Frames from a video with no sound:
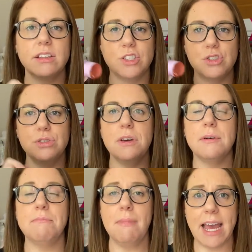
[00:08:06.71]
the two
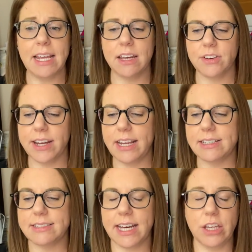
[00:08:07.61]
main
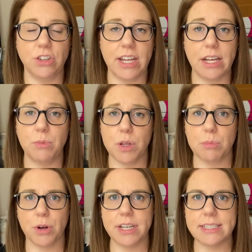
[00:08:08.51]
ingredients that you need with a
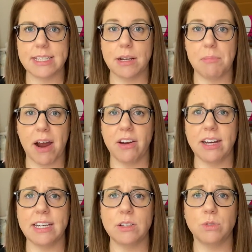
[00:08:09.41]
broken skin
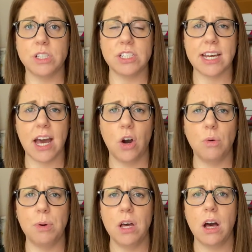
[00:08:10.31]
barrier in order to
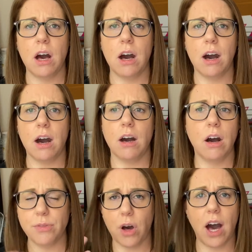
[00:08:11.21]
help
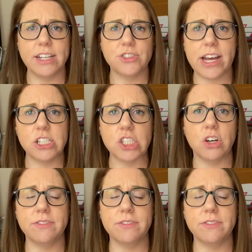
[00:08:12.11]
the hydration.